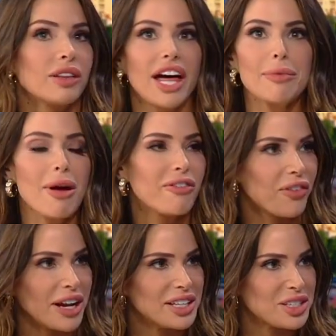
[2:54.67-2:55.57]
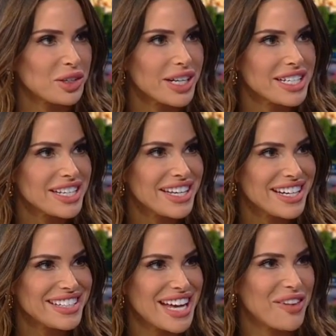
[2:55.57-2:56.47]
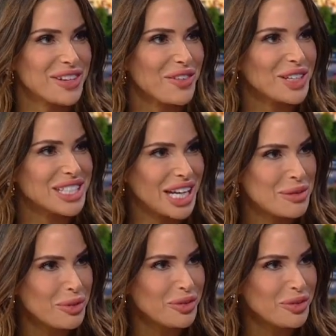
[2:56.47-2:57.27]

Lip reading: A lot of my friends are into this. I've never done it